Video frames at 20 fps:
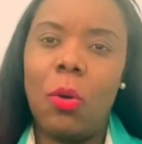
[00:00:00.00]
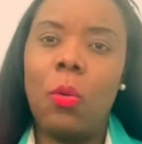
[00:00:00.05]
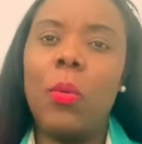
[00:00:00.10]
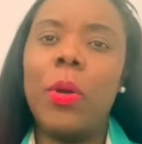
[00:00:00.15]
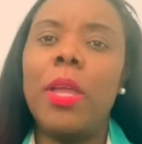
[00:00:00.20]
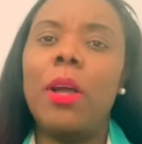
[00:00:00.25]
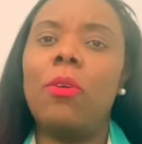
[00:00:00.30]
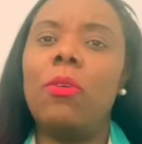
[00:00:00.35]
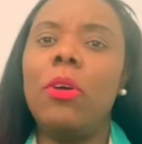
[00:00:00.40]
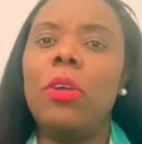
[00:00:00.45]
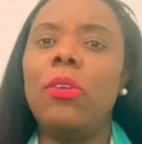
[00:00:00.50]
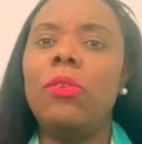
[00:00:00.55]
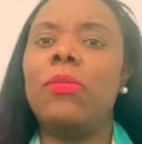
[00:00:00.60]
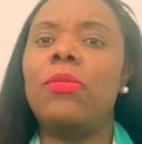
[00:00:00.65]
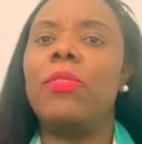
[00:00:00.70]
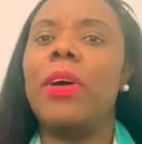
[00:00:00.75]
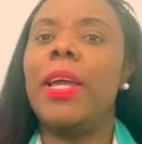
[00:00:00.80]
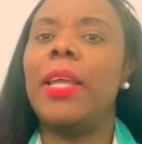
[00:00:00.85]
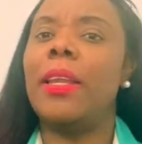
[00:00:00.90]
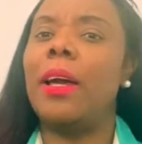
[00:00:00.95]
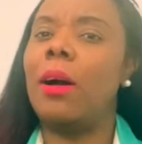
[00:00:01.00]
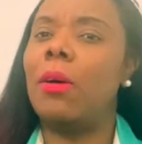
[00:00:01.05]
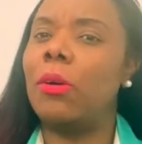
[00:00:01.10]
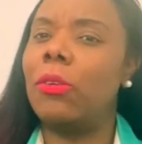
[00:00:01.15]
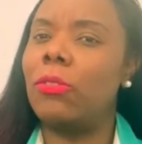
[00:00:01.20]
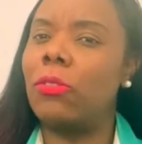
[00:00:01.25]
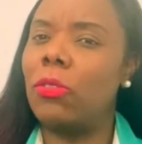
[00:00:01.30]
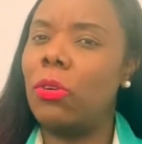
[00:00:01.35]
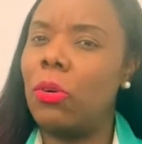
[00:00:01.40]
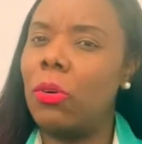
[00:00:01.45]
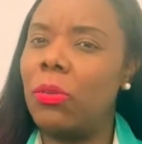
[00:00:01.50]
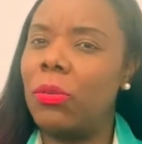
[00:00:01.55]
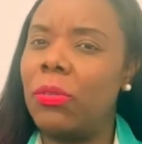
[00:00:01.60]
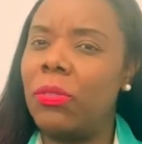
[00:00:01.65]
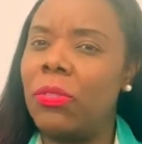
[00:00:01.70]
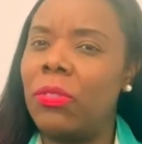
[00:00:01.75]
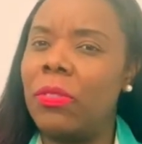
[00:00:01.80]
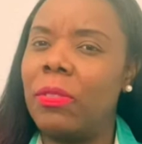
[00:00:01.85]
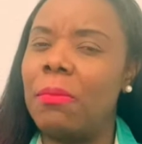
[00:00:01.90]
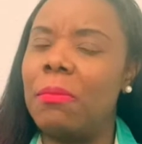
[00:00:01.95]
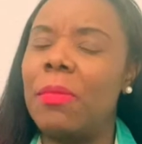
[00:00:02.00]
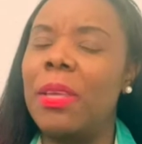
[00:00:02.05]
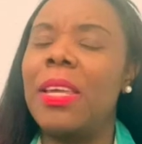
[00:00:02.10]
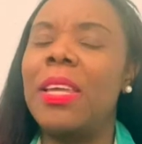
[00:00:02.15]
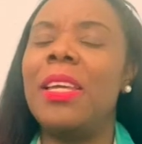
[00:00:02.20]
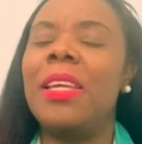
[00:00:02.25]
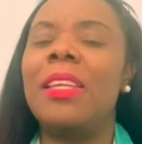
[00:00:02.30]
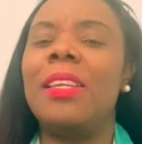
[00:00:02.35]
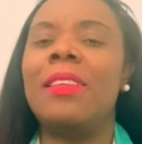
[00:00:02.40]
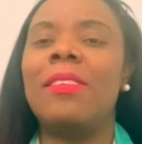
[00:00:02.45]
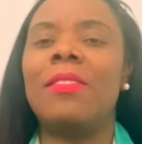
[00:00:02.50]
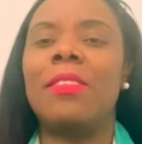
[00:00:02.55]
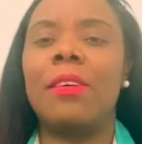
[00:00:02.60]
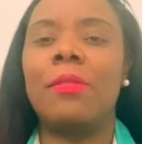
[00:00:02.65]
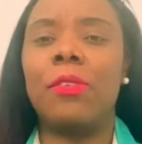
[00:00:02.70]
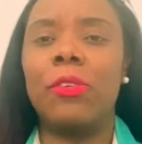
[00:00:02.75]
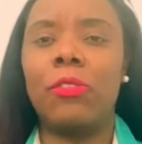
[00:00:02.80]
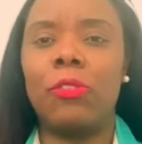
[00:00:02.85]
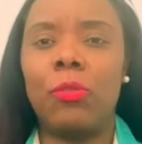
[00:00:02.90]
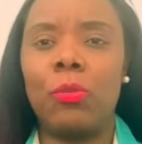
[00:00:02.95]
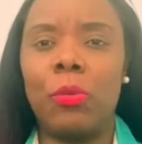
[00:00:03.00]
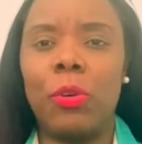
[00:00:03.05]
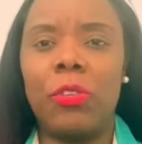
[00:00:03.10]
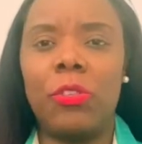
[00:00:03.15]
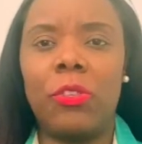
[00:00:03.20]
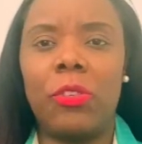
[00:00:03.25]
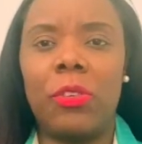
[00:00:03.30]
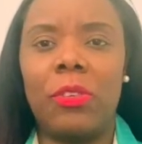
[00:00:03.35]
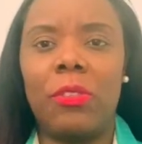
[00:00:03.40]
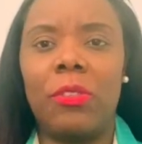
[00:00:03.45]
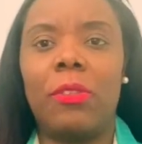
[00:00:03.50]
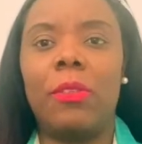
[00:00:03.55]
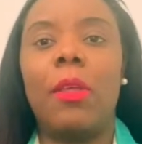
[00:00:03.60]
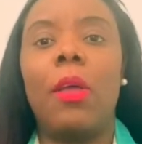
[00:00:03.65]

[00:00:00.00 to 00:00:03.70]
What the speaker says: We are going to find ourselves in several situations